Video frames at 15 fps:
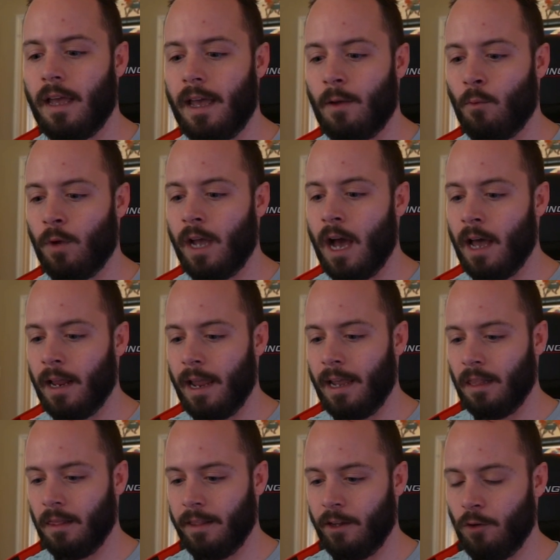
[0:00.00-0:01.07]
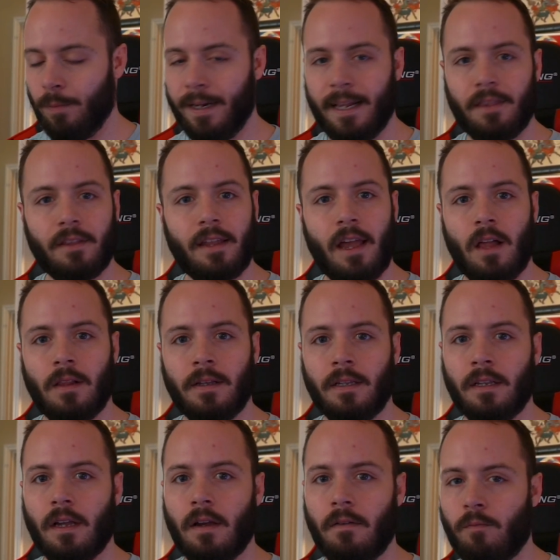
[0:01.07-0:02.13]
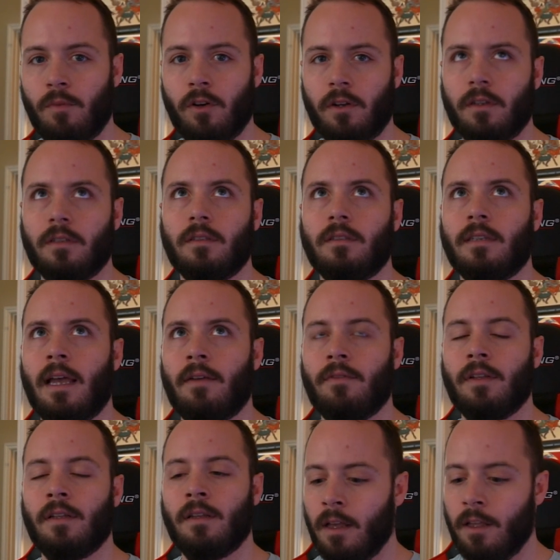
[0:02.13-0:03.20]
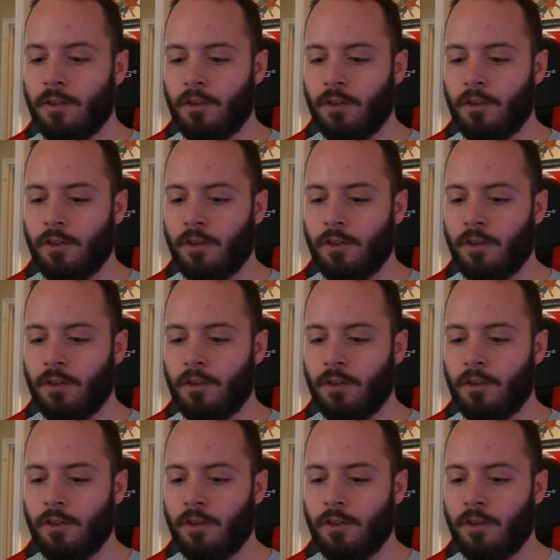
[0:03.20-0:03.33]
And we got a little bit at the tail end of book 7,